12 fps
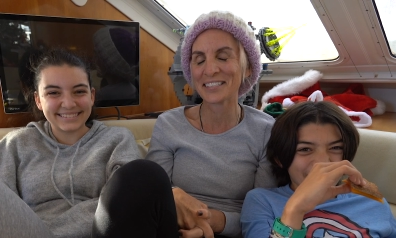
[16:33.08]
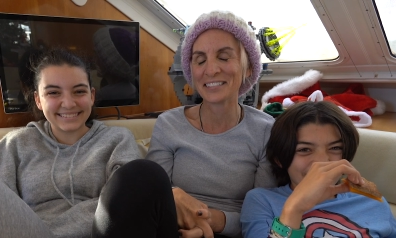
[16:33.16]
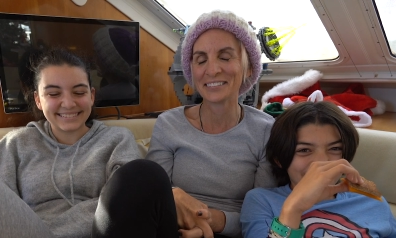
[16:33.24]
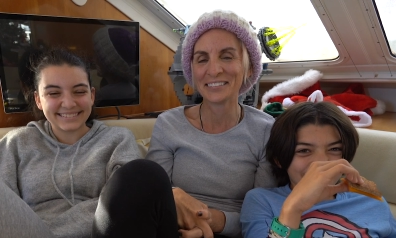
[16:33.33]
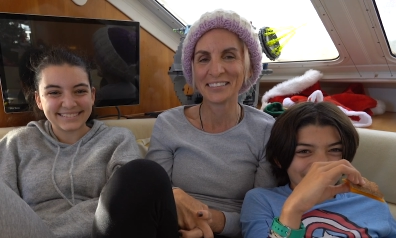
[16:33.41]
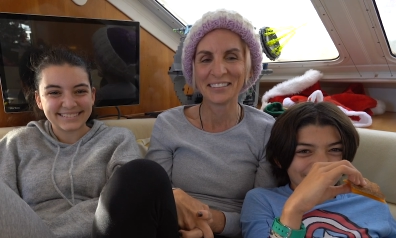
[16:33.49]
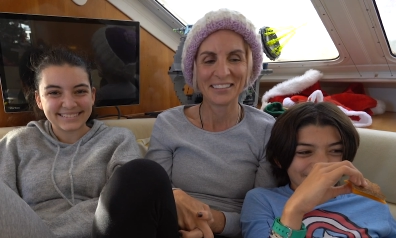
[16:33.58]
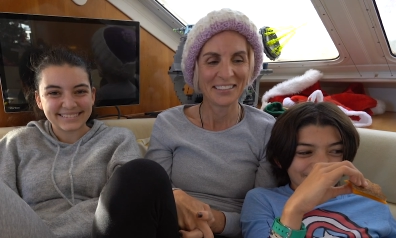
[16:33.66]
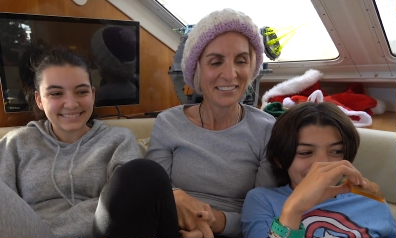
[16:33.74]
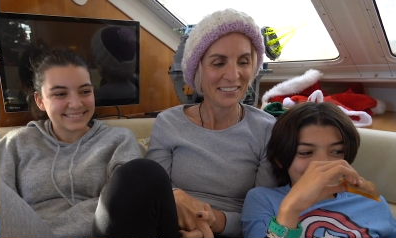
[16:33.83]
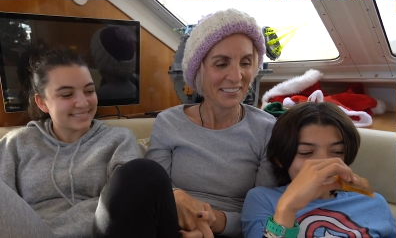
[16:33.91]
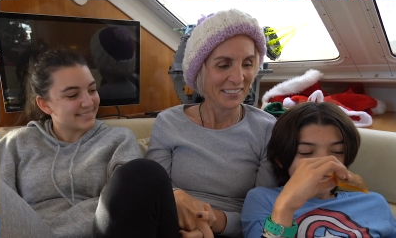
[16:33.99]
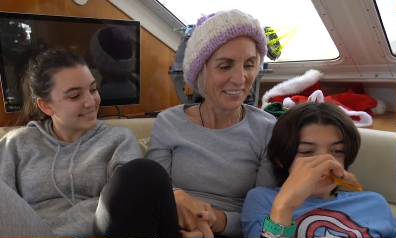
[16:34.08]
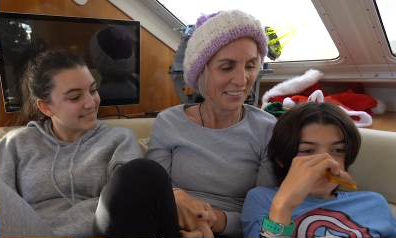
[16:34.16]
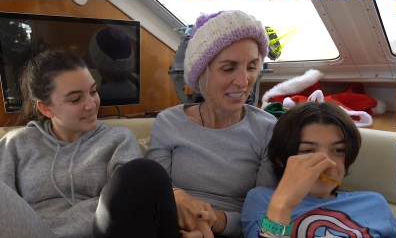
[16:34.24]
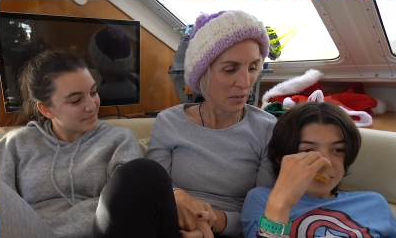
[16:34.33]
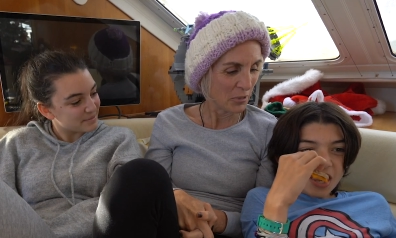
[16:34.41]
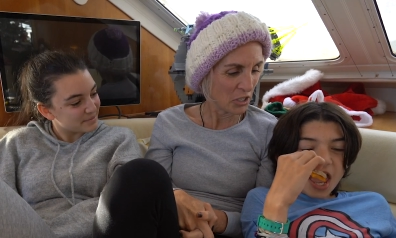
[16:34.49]
Speaker 1: So
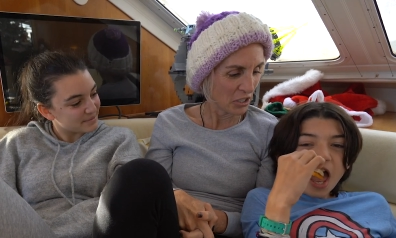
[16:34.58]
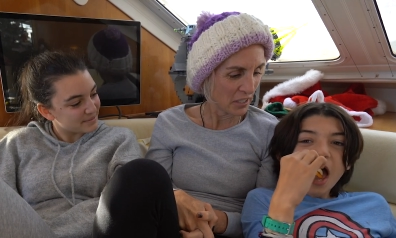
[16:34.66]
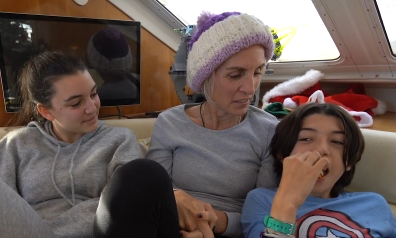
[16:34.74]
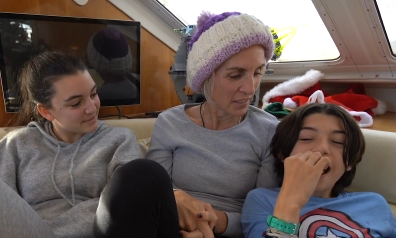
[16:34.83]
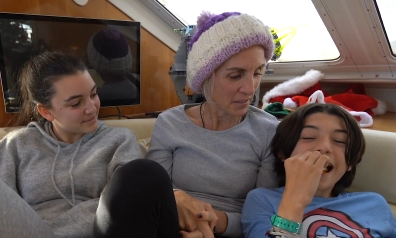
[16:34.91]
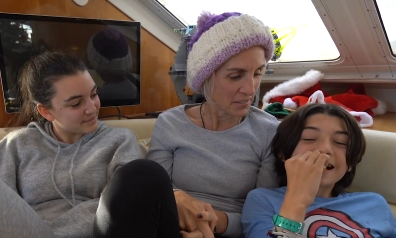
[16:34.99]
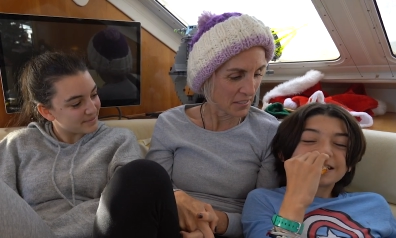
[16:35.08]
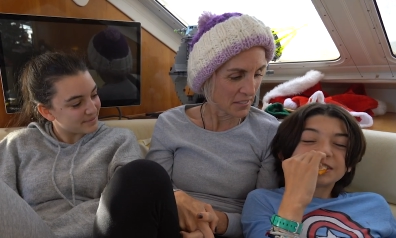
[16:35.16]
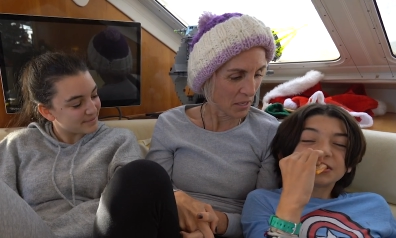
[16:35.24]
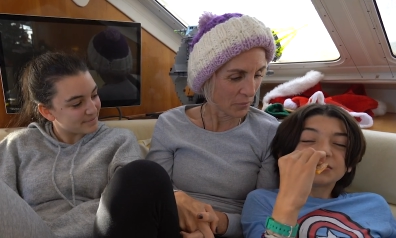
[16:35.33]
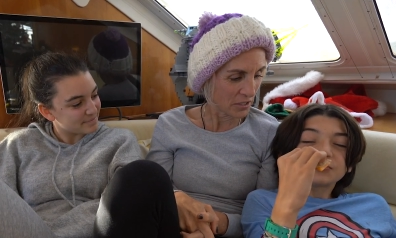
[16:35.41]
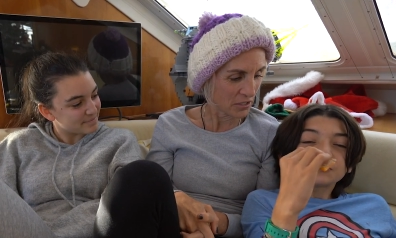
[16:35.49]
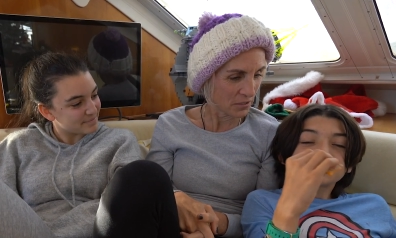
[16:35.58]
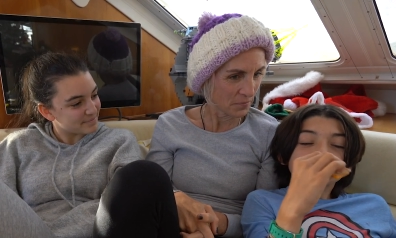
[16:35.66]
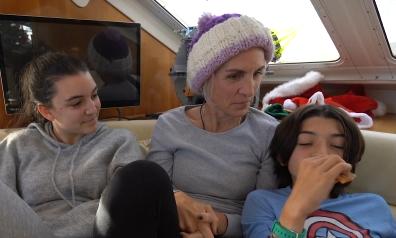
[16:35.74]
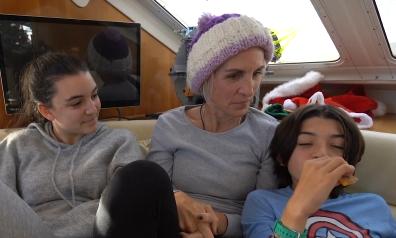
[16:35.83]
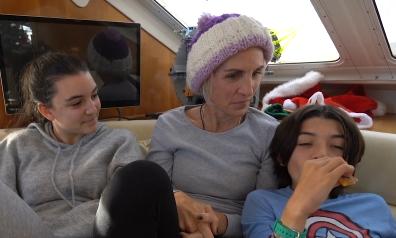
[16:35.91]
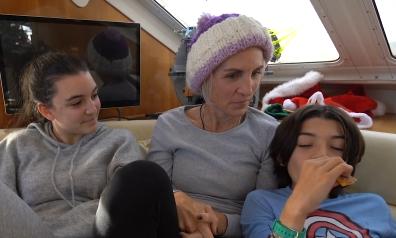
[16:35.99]
Speaker 2: are we good? How's that sandwich?
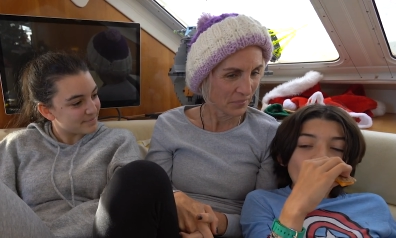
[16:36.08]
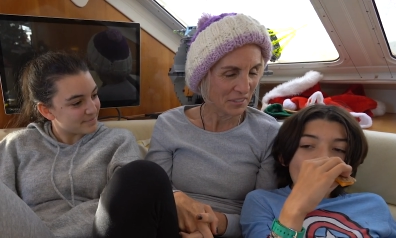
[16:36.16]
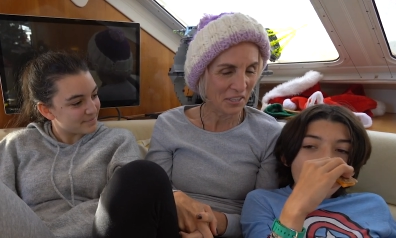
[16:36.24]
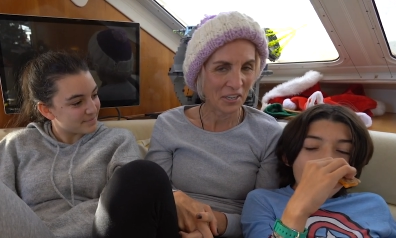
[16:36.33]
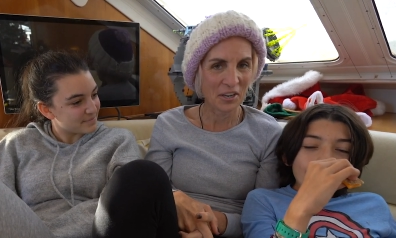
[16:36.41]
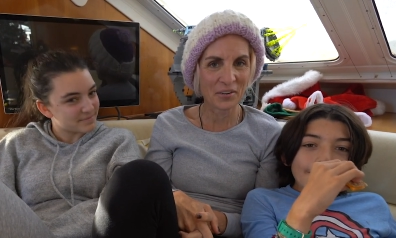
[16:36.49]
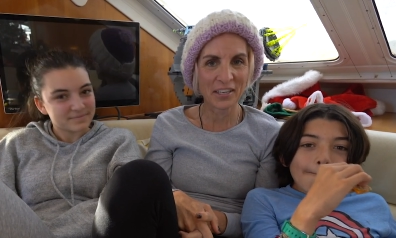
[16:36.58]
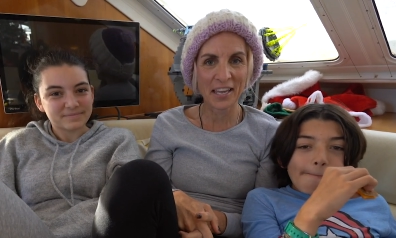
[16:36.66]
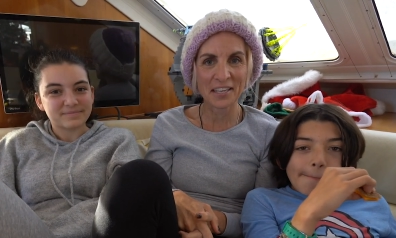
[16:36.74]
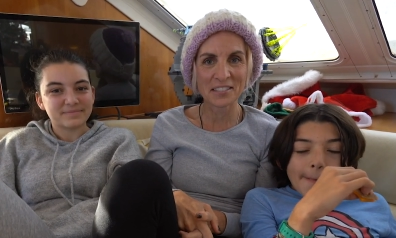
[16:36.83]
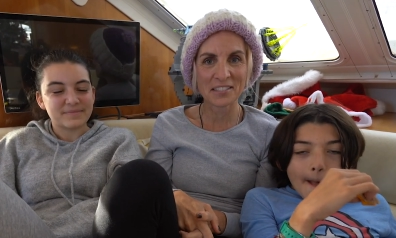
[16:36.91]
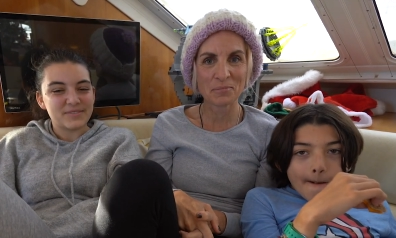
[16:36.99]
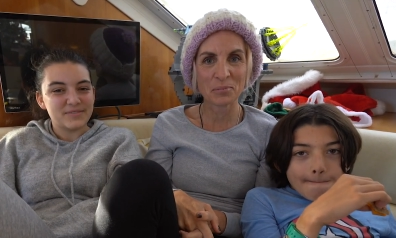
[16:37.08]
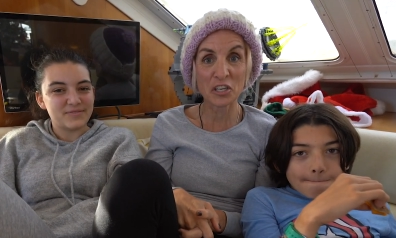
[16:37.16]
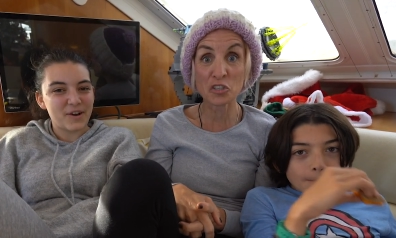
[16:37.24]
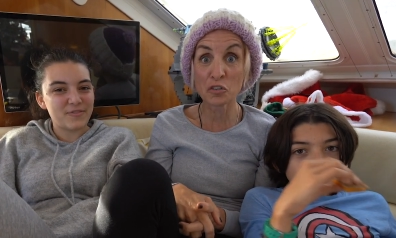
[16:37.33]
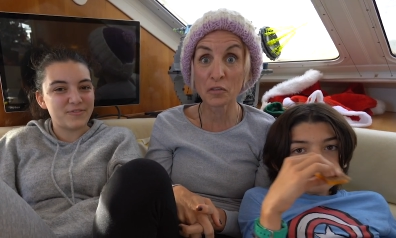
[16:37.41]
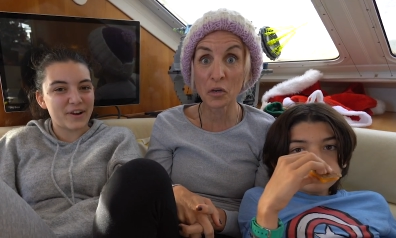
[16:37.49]
All right, guys, place
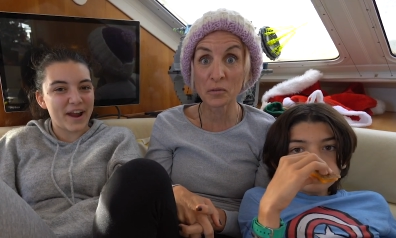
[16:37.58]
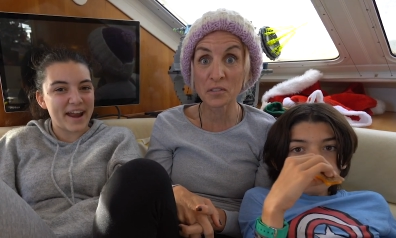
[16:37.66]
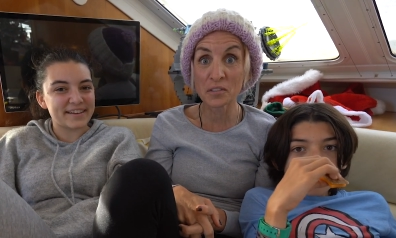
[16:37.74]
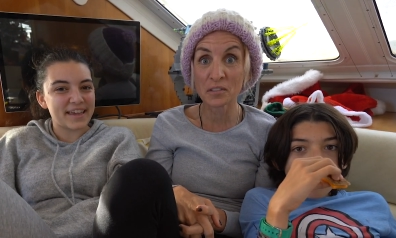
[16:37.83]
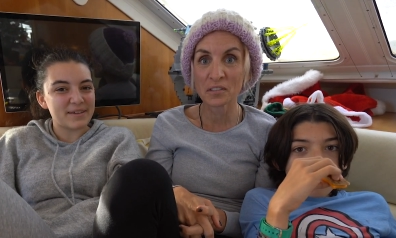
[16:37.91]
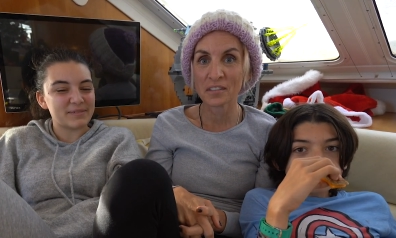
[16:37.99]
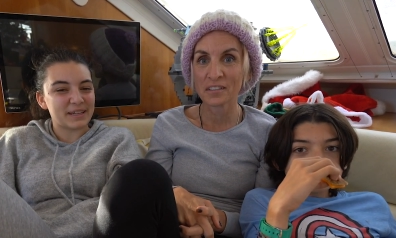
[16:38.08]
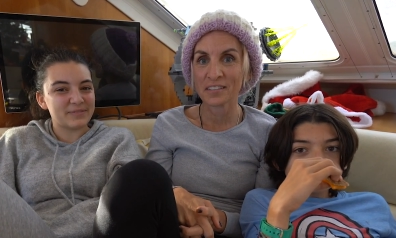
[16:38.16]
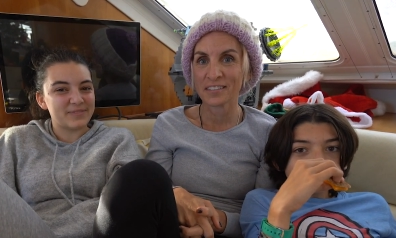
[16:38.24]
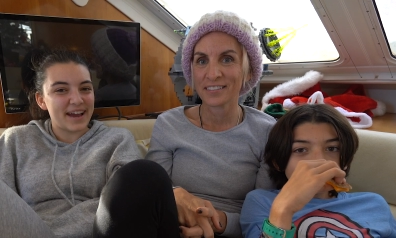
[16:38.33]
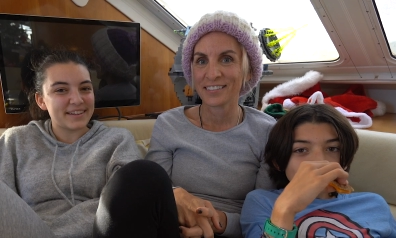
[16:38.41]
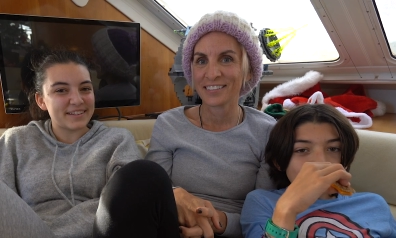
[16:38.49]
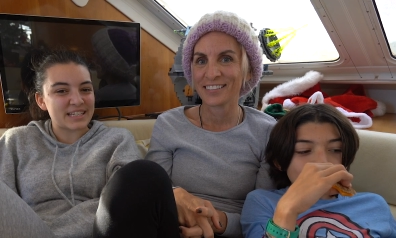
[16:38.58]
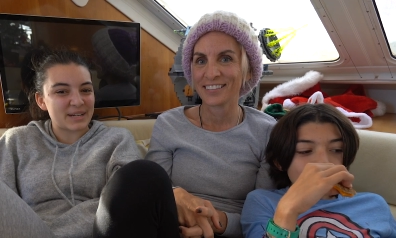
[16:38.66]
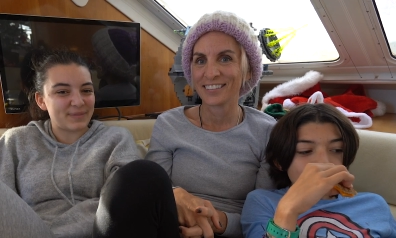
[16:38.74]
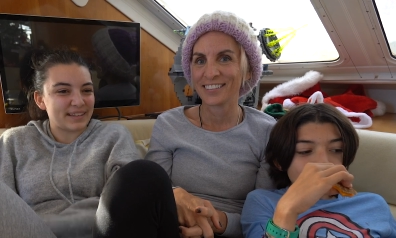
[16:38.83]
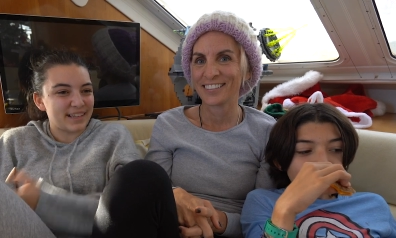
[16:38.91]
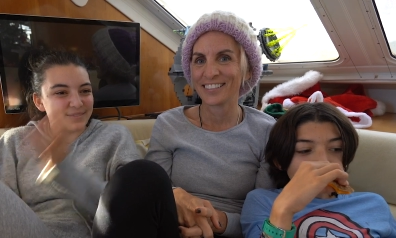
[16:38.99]
Speaker 1: vote your votes. Vote for Endgame and
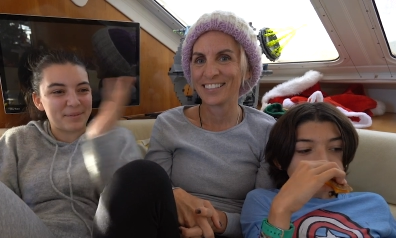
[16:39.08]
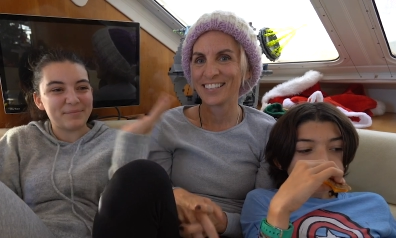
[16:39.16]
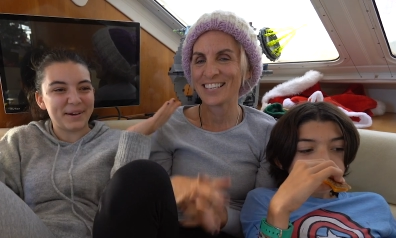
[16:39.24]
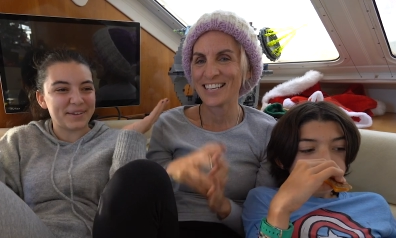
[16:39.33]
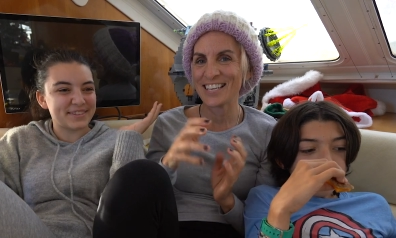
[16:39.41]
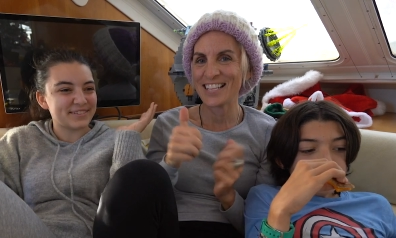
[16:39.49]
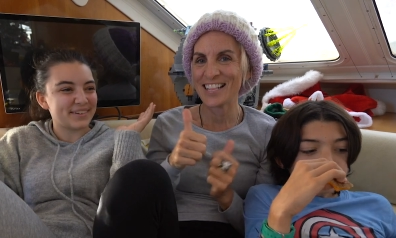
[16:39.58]
Companionship. I love them both,